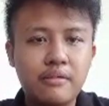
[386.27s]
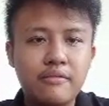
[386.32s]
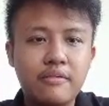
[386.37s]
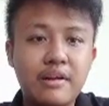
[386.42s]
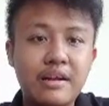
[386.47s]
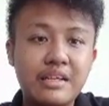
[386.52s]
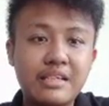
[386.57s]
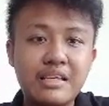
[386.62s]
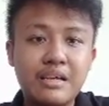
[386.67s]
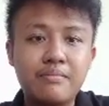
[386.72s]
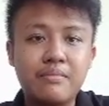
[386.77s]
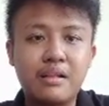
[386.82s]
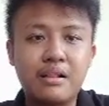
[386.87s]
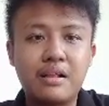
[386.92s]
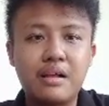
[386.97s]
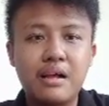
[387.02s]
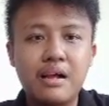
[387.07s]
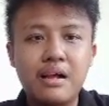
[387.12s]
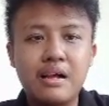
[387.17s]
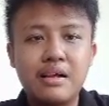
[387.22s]
For example,
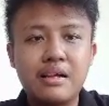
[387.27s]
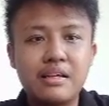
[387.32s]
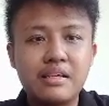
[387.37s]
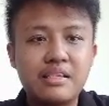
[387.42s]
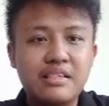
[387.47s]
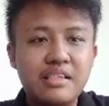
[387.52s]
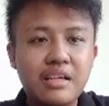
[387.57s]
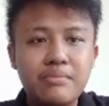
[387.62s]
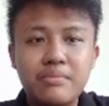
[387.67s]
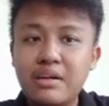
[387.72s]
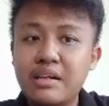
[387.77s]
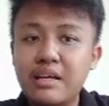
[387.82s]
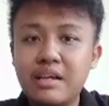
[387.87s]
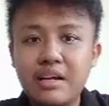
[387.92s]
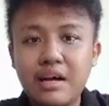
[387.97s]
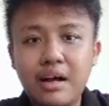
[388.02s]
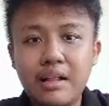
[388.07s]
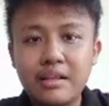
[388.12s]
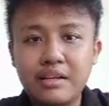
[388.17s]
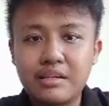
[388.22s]
somebody
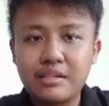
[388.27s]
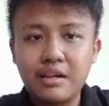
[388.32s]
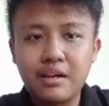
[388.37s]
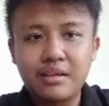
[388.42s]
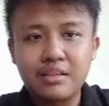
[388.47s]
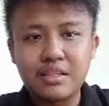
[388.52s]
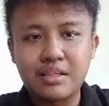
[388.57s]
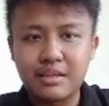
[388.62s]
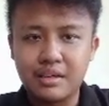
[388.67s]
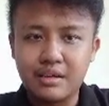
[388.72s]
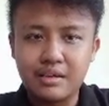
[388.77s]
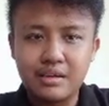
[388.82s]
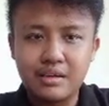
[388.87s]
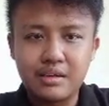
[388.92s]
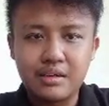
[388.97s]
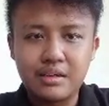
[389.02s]
call a doctor.